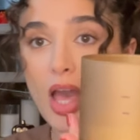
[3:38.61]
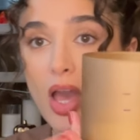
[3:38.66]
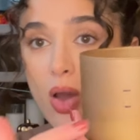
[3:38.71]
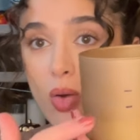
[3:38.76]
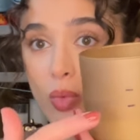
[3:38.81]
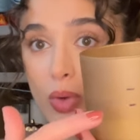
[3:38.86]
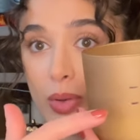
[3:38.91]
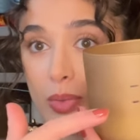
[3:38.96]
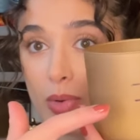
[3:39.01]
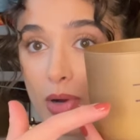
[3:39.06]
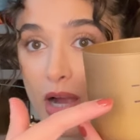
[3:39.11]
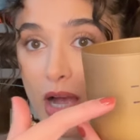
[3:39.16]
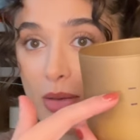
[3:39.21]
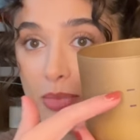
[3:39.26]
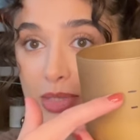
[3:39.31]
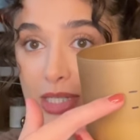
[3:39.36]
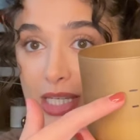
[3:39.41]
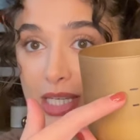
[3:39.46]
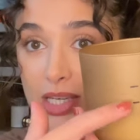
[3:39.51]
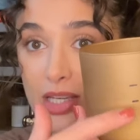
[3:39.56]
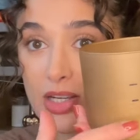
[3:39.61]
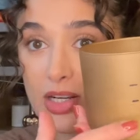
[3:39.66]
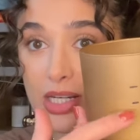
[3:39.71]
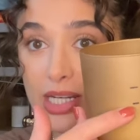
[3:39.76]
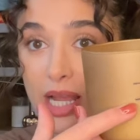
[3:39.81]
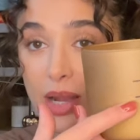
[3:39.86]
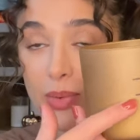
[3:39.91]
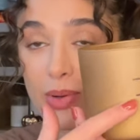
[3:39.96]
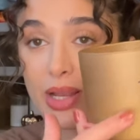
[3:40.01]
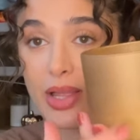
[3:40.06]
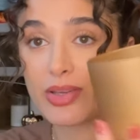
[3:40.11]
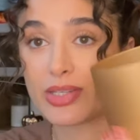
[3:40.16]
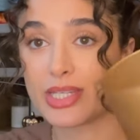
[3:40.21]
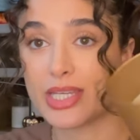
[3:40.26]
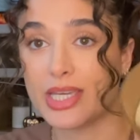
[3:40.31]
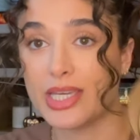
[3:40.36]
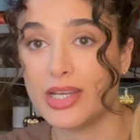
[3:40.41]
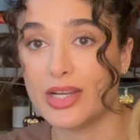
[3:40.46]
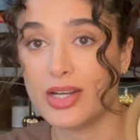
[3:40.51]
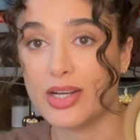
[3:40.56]
We were up to here, and now we're down to
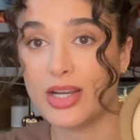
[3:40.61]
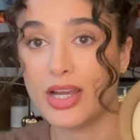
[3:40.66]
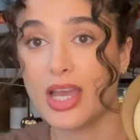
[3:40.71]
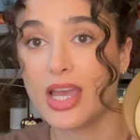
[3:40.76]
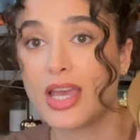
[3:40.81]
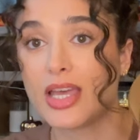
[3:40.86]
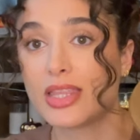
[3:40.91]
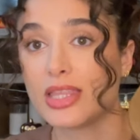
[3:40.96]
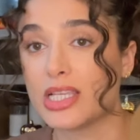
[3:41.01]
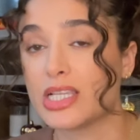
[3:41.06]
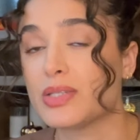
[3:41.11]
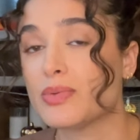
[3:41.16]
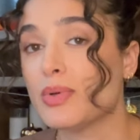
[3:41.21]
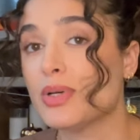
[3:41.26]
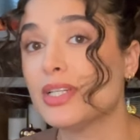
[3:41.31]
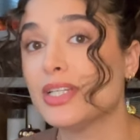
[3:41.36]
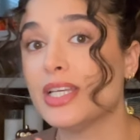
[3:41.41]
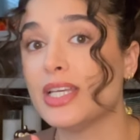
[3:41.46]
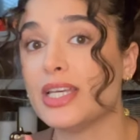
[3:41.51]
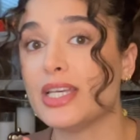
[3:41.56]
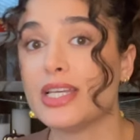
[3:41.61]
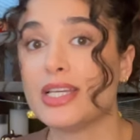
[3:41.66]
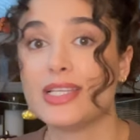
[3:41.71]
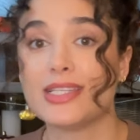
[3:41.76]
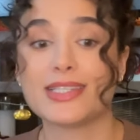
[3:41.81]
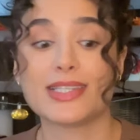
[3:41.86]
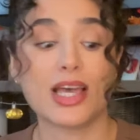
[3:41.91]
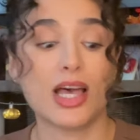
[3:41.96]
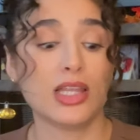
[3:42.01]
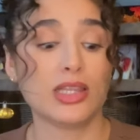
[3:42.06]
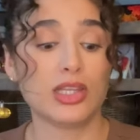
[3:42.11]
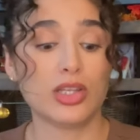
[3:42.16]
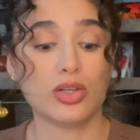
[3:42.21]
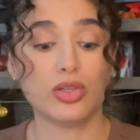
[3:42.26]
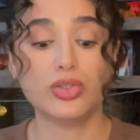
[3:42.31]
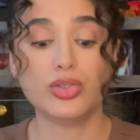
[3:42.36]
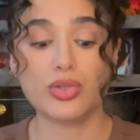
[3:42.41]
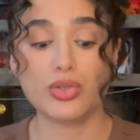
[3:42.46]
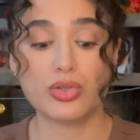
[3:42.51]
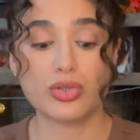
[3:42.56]
here. This one is a little
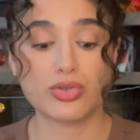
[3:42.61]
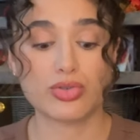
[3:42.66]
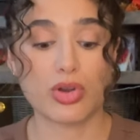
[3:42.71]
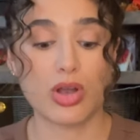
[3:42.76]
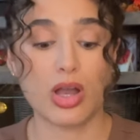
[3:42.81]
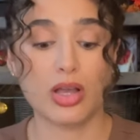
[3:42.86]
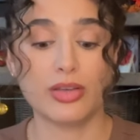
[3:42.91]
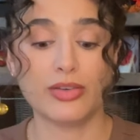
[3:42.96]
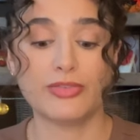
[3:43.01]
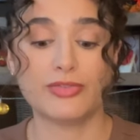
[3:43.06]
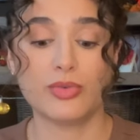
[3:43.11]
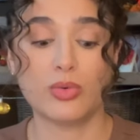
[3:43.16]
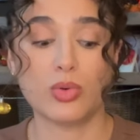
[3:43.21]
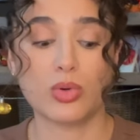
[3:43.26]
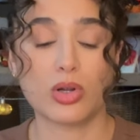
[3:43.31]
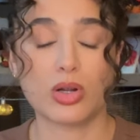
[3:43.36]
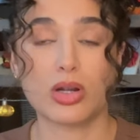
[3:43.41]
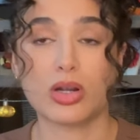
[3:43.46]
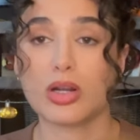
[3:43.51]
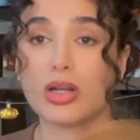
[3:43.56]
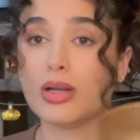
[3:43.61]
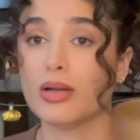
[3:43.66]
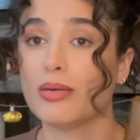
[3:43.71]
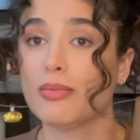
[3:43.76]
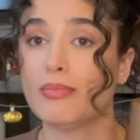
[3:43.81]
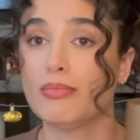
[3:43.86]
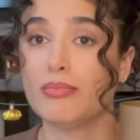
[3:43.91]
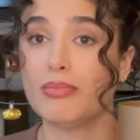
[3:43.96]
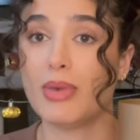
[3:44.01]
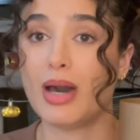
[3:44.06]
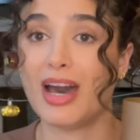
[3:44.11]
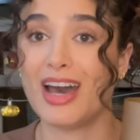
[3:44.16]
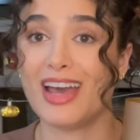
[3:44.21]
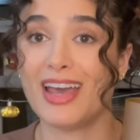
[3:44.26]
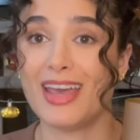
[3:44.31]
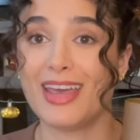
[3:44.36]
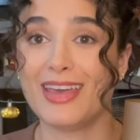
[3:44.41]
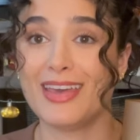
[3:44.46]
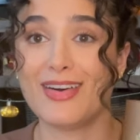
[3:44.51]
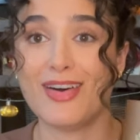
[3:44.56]
too strong for
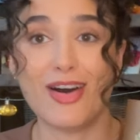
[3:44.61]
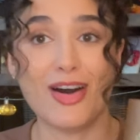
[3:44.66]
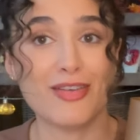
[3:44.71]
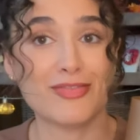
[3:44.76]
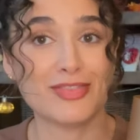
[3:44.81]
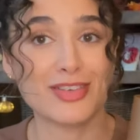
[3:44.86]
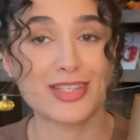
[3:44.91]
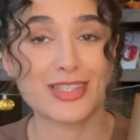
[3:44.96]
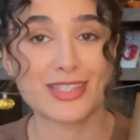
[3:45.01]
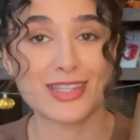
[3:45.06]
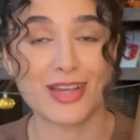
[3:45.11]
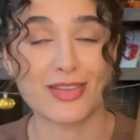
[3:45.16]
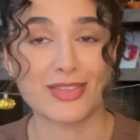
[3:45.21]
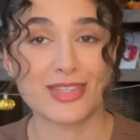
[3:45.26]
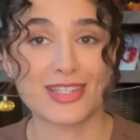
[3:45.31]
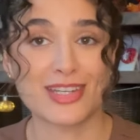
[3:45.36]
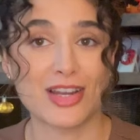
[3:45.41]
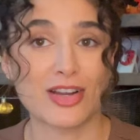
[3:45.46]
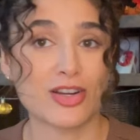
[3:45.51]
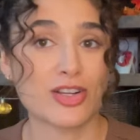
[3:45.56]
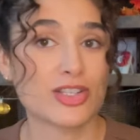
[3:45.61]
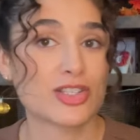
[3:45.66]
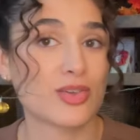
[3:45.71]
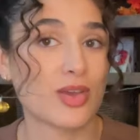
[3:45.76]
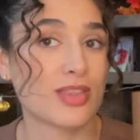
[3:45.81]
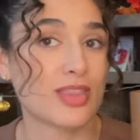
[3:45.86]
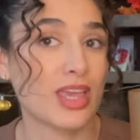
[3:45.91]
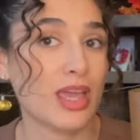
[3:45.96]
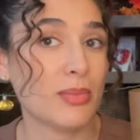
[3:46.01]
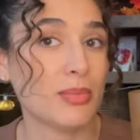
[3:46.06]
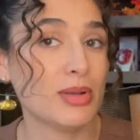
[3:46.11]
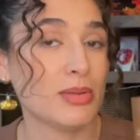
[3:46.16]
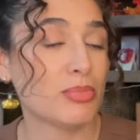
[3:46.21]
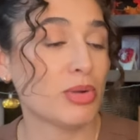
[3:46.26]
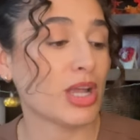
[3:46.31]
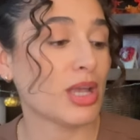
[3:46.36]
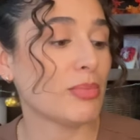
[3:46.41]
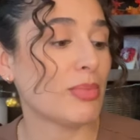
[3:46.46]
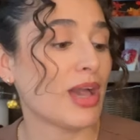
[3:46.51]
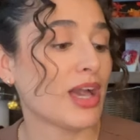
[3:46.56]
my office downstairs. So I think I'm gonna bring
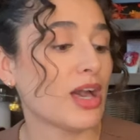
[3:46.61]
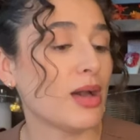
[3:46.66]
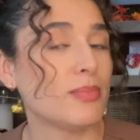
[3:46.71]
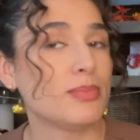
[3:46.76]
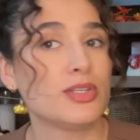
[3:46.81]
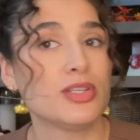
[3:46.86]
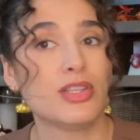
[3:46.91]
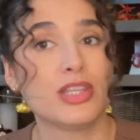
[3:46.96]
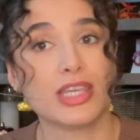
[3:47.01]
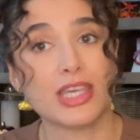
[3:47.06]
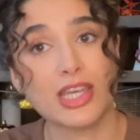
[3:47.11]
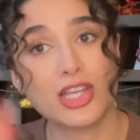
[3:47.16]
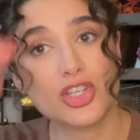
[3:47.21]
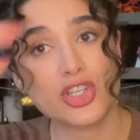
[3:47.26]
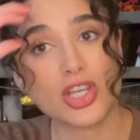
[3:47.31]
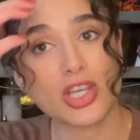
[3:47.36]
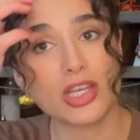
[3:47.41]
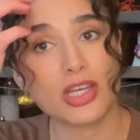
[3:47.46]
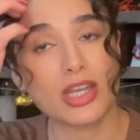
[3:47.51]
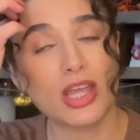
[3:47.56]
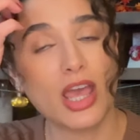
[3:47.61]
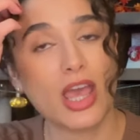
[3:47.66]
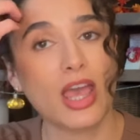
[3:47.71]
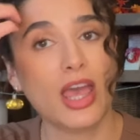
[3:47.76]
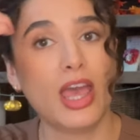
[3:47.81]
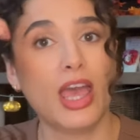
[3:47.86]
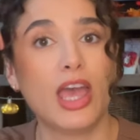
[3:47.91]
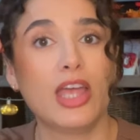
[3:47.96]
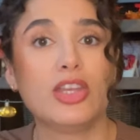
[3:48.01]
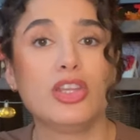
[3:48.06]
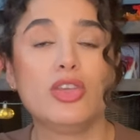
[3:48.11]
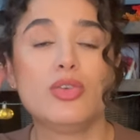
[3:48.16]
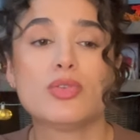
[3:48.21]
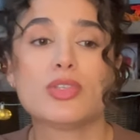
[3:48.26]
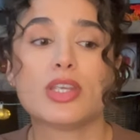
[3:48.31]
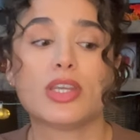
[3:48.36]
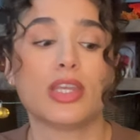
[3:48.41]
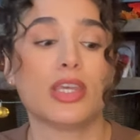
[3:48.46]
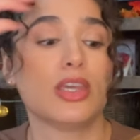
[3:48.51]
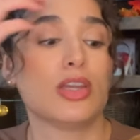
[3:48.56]
it back up to the kitchen and use
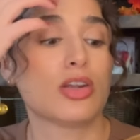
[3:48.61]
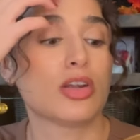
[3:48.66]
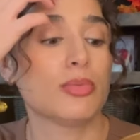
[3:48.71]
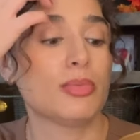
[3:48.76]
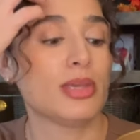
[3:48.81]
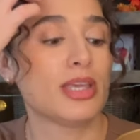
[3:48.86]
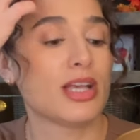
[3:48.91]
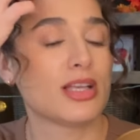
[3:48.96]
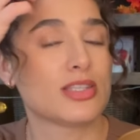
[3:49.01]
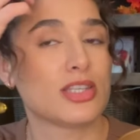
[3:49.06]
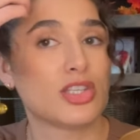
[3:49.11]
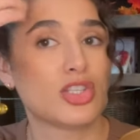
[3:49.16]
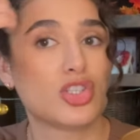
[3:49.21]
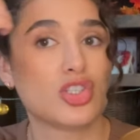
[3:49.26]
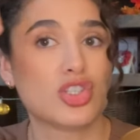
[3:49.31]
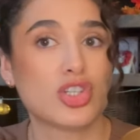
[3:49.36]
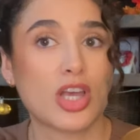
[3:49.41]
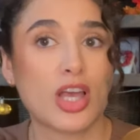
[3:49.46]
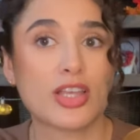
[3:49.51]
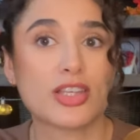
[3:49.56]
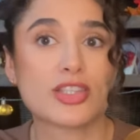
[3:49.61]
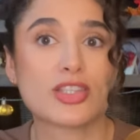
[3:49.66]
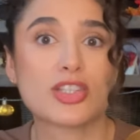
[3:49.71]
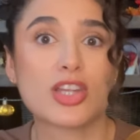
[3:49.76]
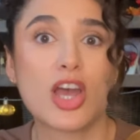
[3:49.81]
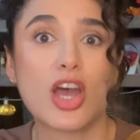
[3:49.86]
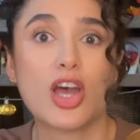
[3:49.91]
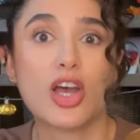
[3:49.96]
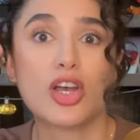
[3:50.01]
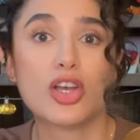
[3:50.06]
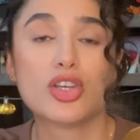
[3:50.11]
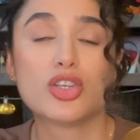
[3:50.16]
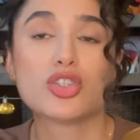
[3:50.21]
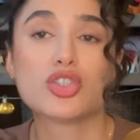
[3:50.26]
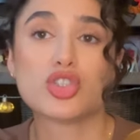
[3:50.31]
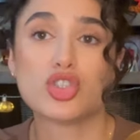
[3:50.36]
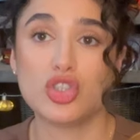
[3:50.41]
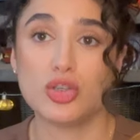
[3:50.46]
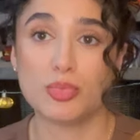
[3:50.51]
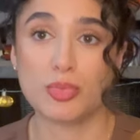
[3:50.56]
it here because it's just
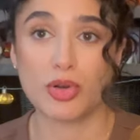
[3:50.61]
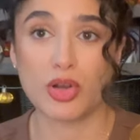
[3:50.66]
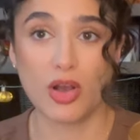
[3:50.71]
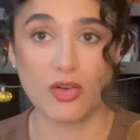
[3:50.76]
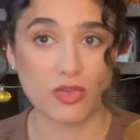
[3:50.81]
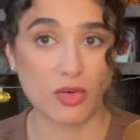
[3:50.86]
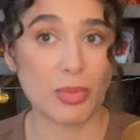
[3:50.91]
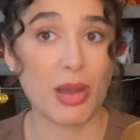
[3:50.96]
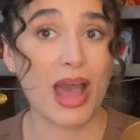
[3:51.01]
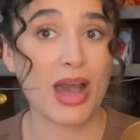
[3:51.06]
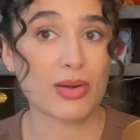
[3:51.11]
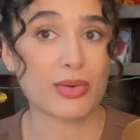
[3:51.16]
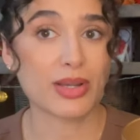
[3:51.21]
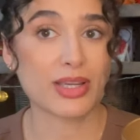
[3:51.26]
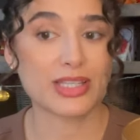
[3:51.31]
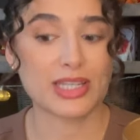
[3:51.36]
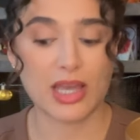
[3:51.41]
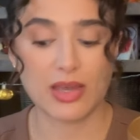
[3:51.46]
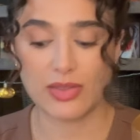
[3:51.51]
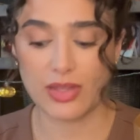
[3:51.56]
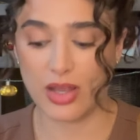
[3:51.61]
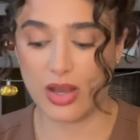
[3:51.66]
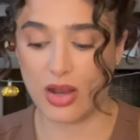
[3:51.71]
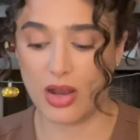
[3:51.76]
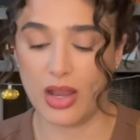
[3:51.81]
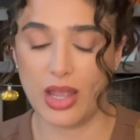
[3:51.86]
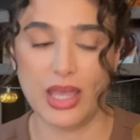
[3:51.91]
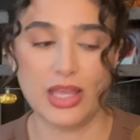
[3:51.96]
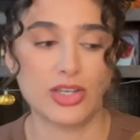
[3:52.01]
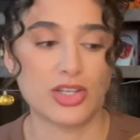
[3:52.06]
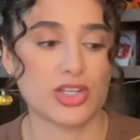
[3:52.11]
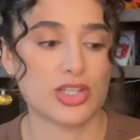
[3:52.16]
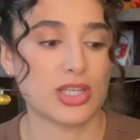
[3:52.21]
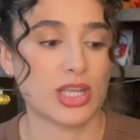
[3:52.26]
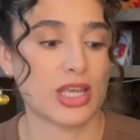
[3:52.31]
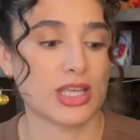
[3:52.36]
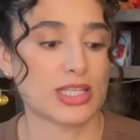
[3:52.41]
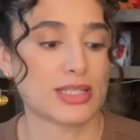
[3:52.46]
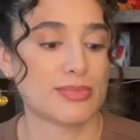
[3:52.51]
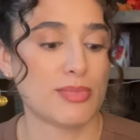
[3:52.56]
super overpowering down there in just
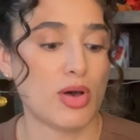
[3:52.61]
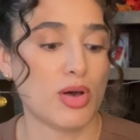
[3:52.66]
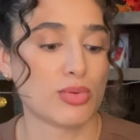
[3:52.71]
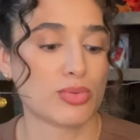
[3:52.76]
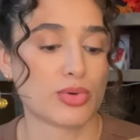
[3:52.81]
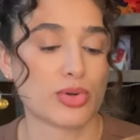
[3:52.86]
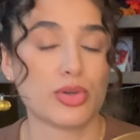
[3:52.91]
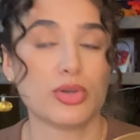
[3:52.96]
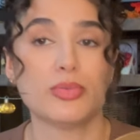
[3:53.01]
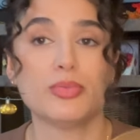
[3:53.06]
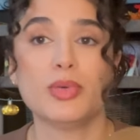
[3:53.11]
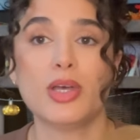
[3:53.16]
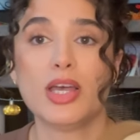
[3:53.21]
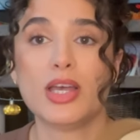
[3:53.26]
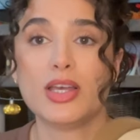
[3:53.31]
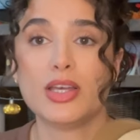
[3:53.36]
like a small room.